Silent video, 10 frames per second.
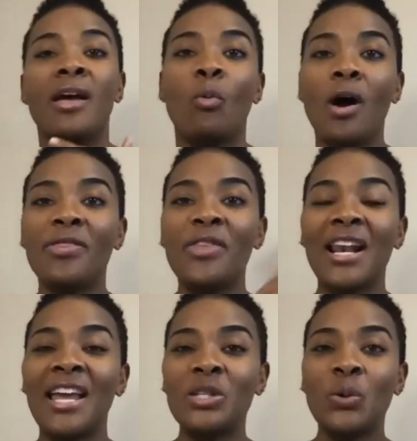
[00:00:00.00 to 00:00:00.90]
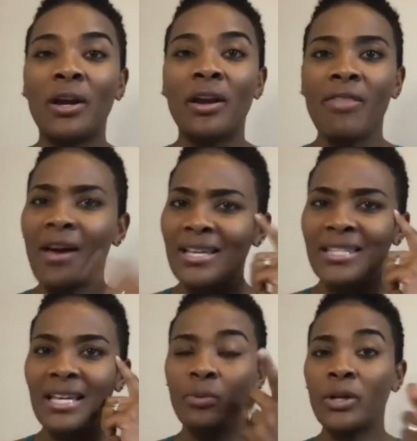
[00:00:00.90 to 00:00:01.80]
One thing led to another. I
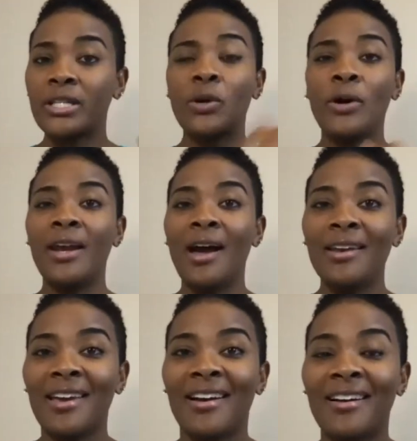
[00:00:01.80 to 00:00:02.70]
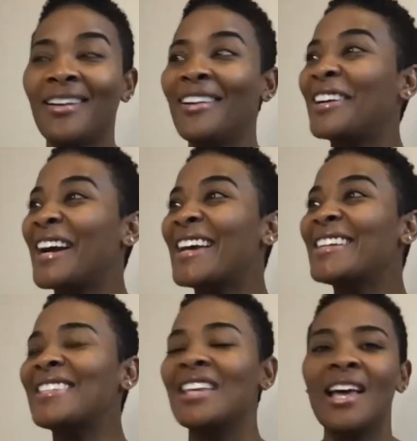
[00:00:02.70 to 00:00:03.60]
said, what's going on here, right?
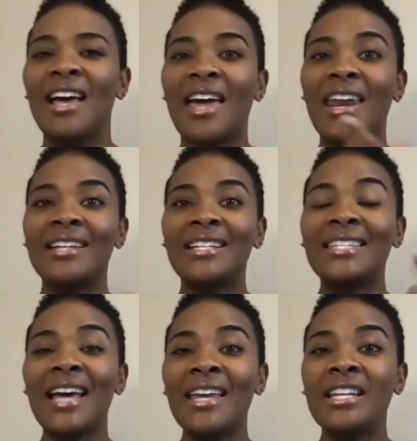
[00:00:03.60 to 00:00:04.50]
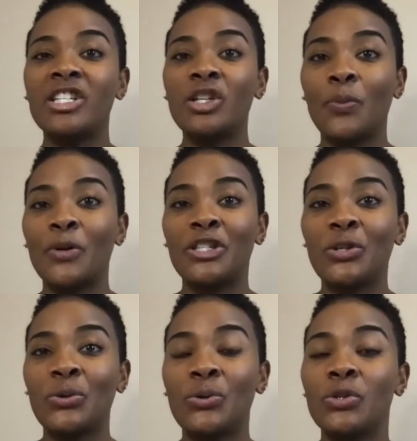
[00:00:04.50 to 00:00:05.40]
And I decided to
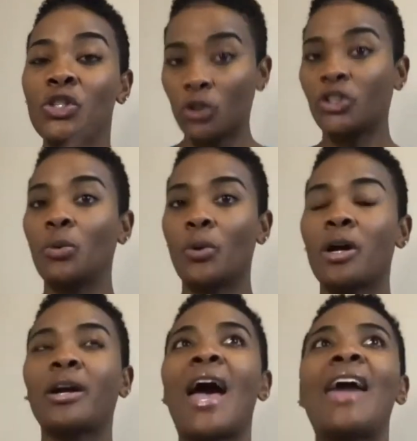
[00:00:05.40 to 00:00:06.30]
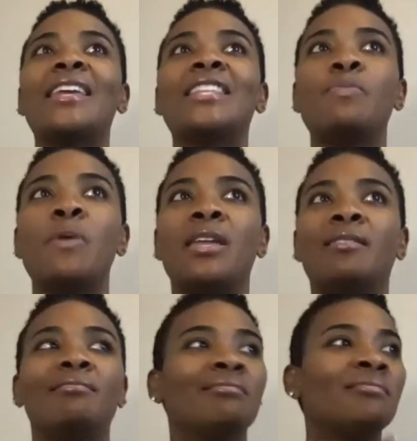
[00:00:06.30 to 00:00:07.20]
pursue social work. And it's
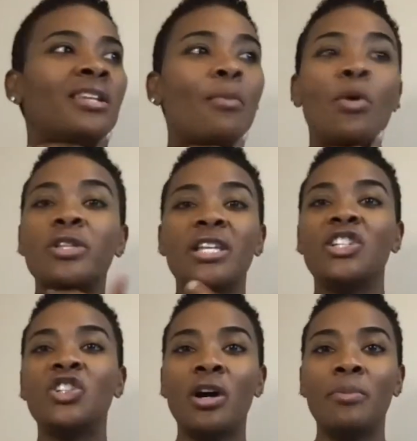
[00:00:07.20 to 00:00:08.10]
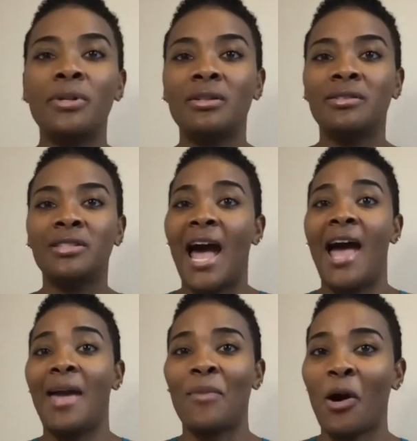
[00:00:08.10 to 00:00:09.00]
been the most enjoyable
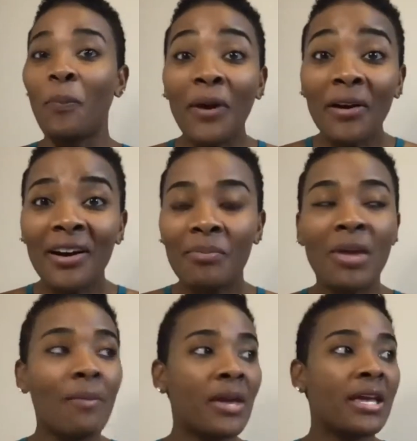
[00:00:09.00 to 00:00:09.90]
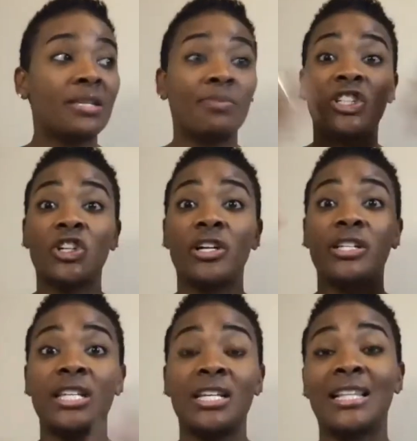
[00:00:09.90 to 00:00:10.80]
time or period. Maybe it's
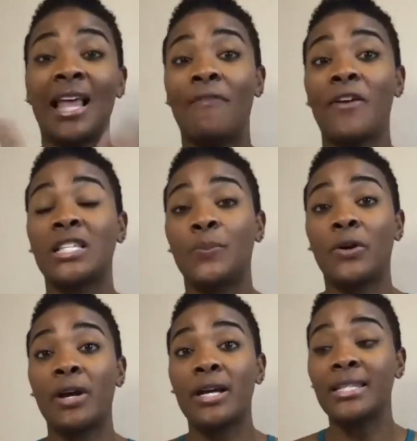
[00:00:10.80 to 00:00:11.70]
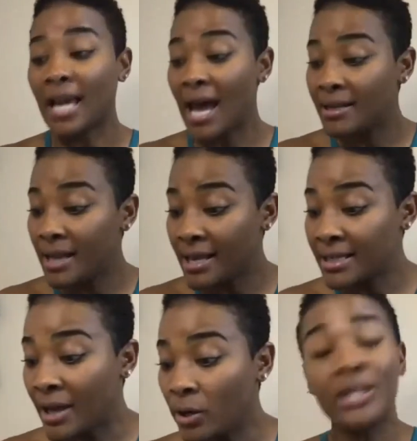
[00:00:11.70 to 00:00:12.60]
maturity, it's life experience.
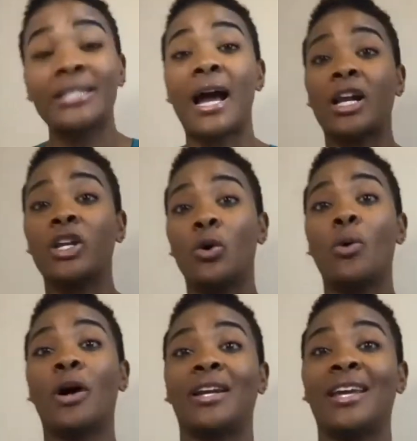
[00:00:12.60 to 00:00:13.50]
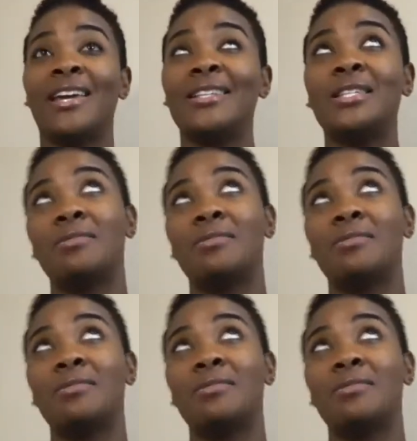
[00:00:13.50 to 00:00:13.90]
I don't exactly know what it is.